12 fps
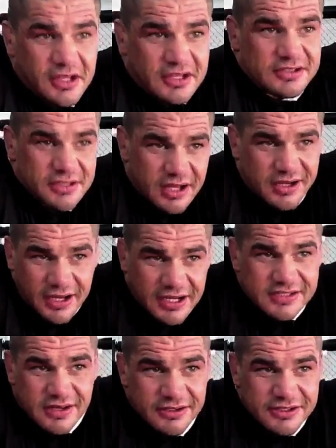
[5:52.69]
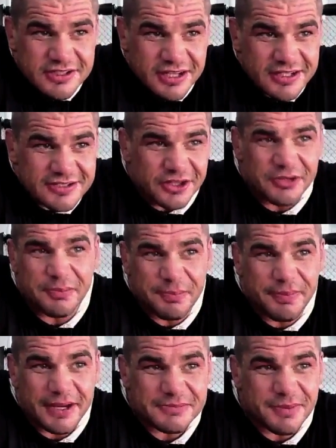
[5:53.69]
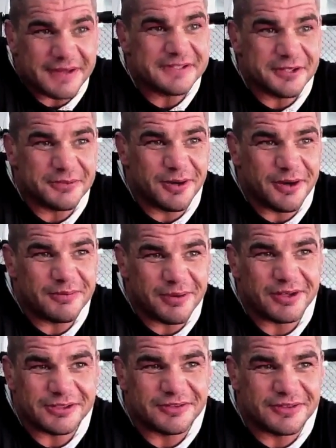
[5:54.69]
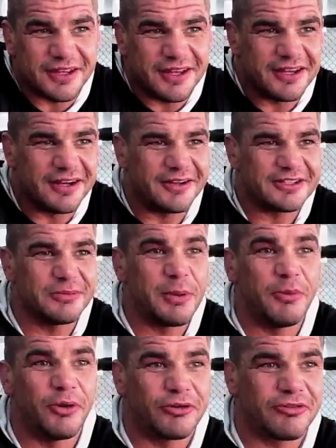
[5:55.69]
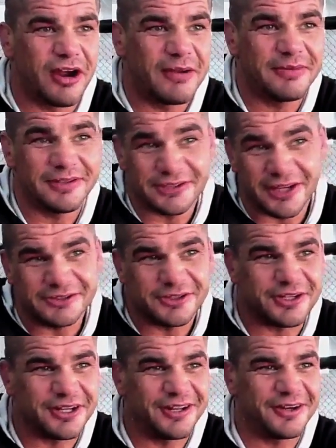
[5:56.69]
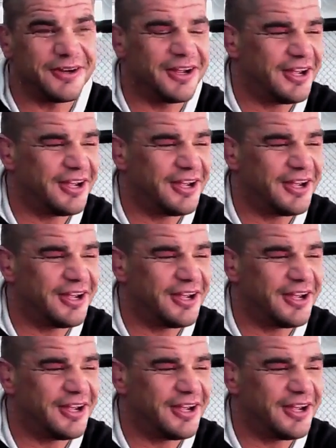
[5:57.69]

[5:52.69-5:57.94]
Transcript: So okay, let's go and see it. It's not the best place in the world because of the, it's a little bit more crime, as you can know.